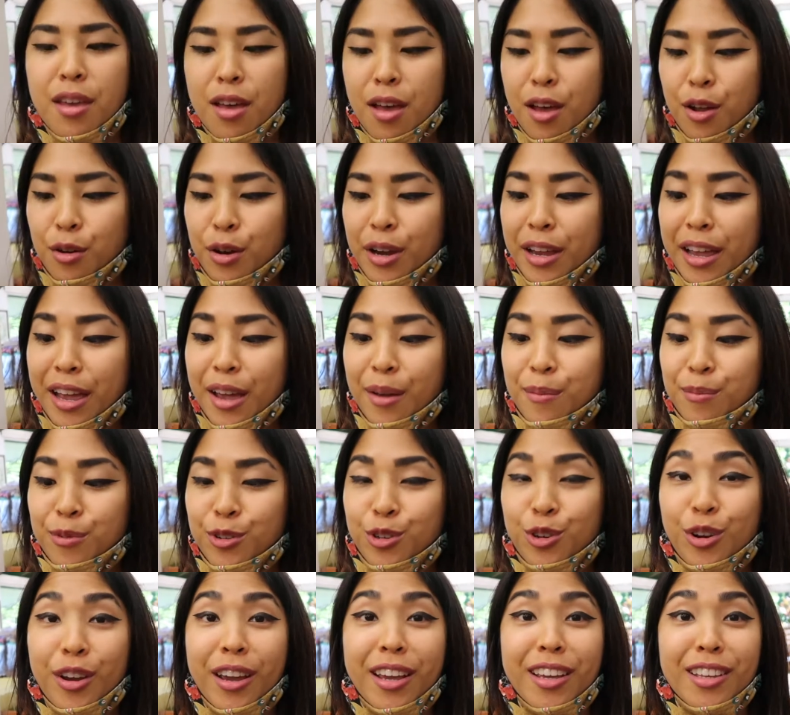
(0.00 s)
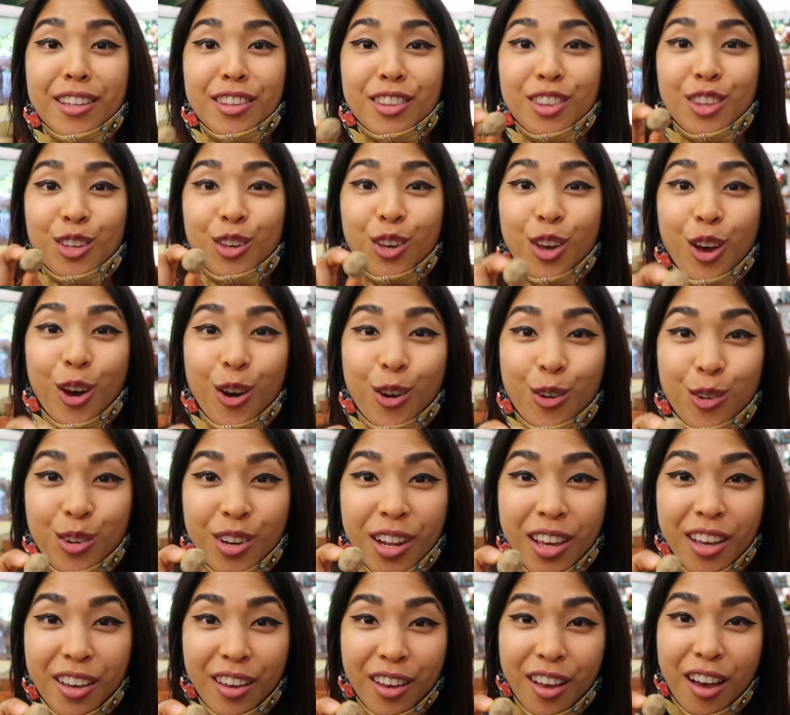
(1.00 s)
All right, I'm trying the
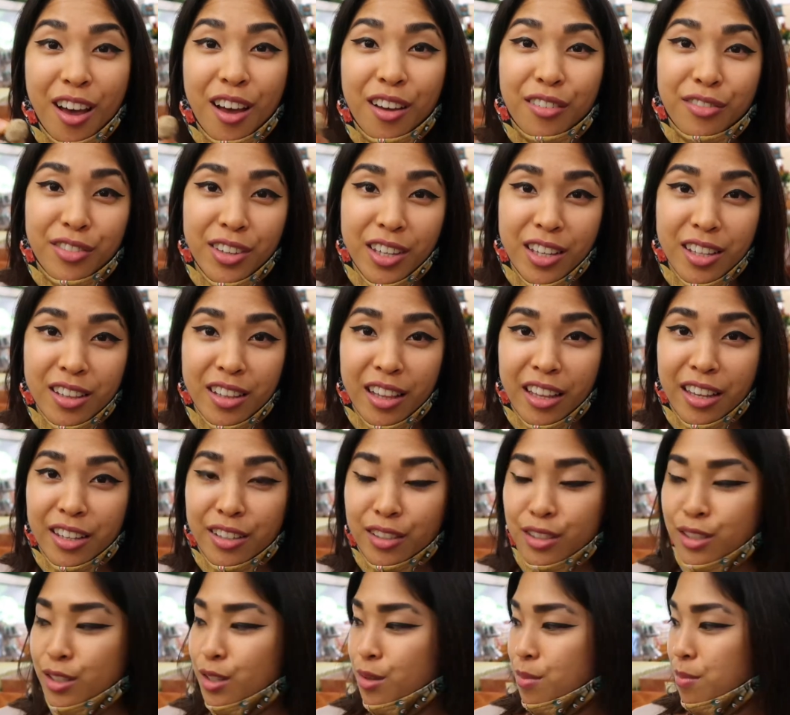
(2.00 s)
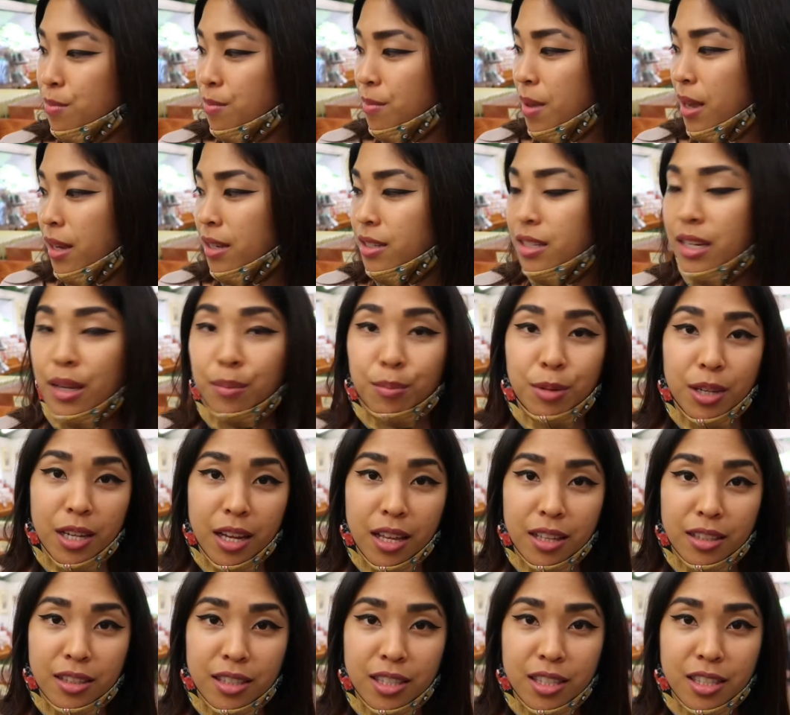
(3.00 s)
Kona coffee glazed macadamia
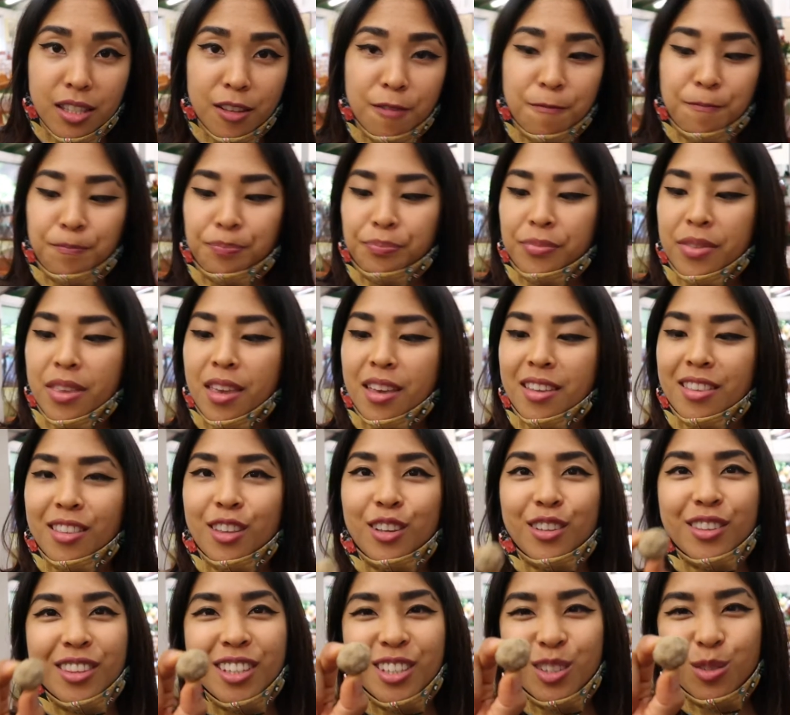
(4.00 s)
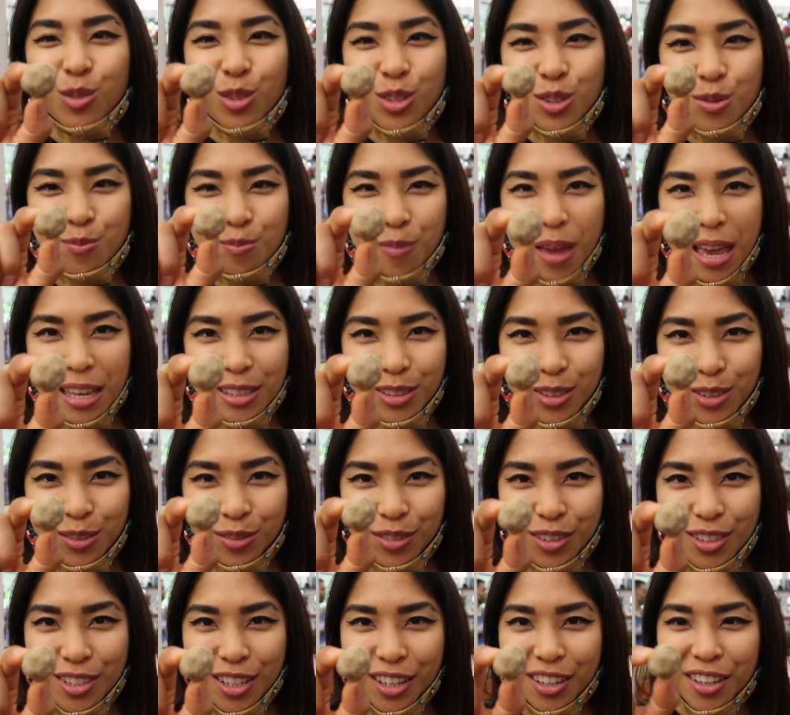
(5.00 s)
nuts. Look, this one's massive.
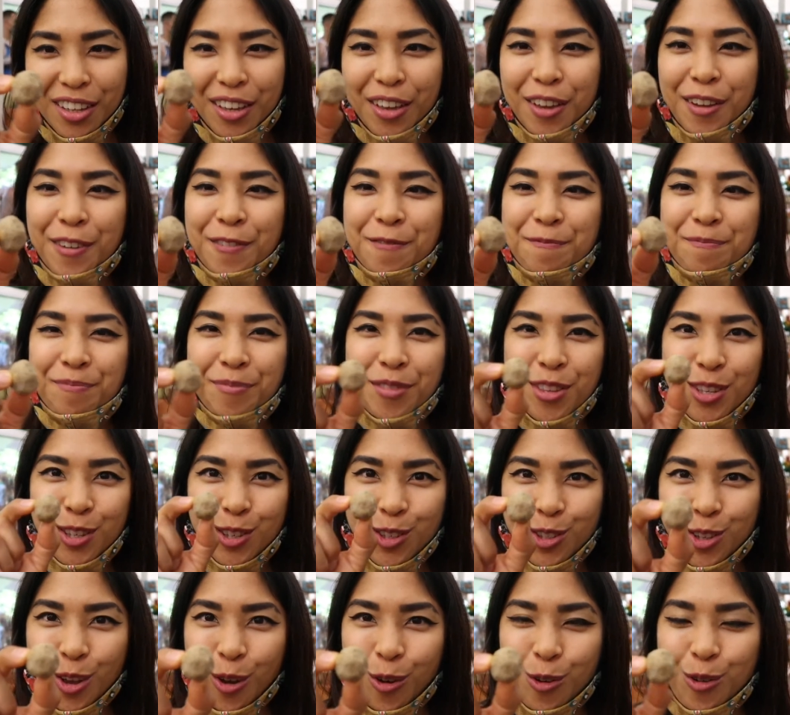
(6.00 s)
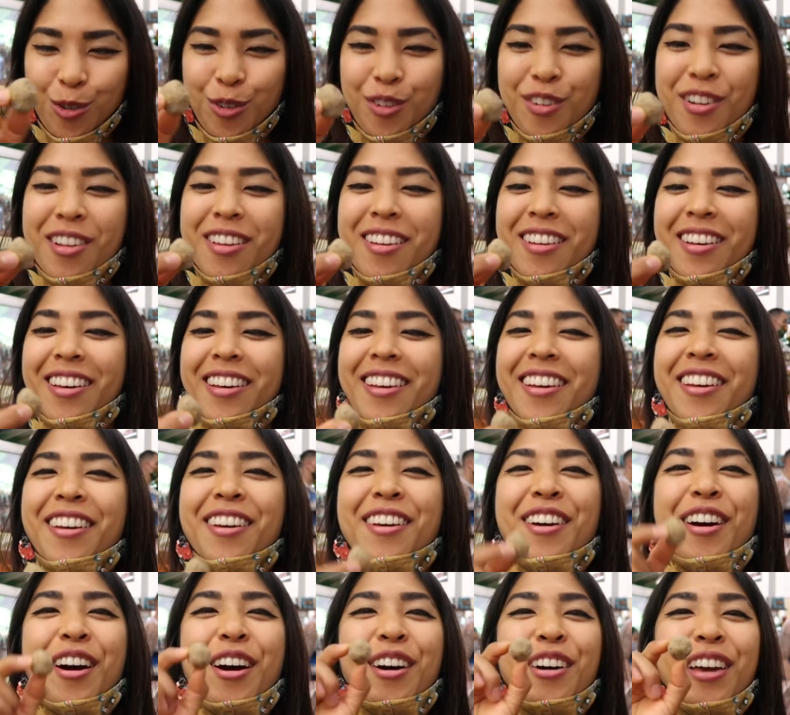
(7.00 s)
It's like a stone.
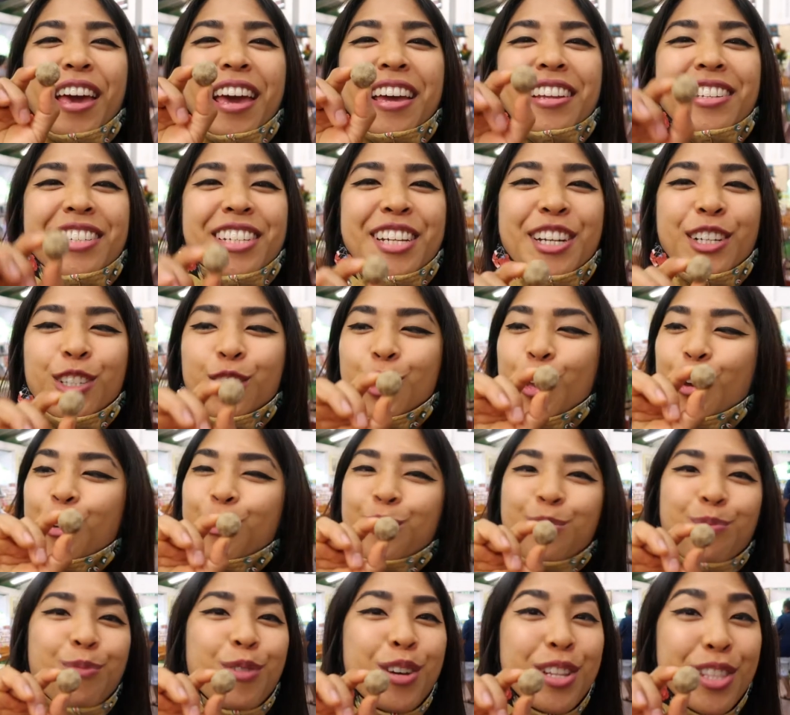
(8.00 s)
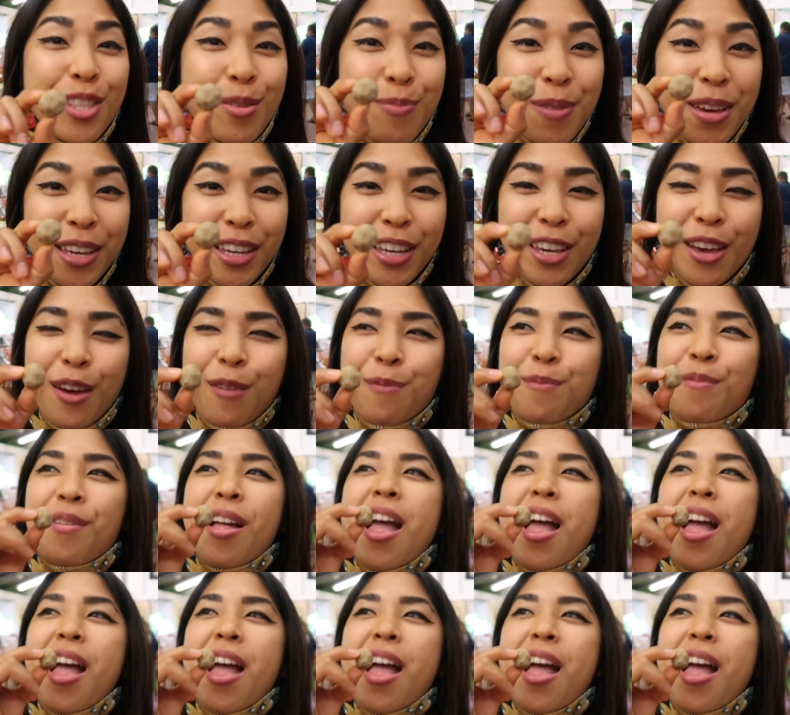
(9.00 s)
Okay, cheers. Oh, put the pinky up.